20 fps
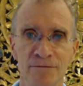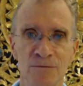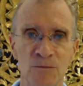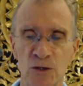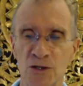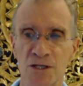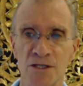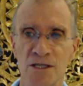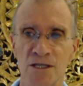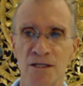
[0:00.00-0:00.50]

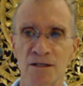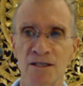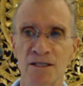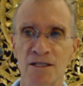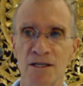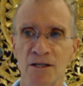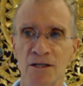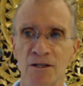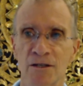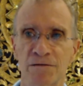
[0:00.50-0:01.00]
not just in
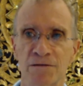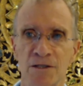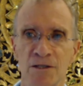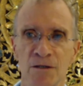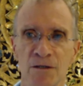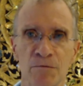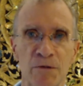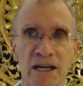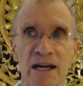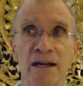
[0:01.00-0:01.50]
this
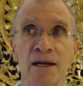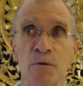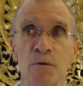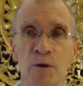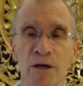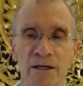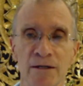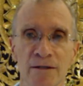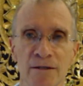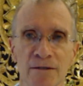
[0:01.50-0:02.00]
lifetime, but
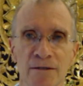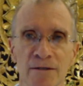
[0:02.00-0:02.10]
anywhere.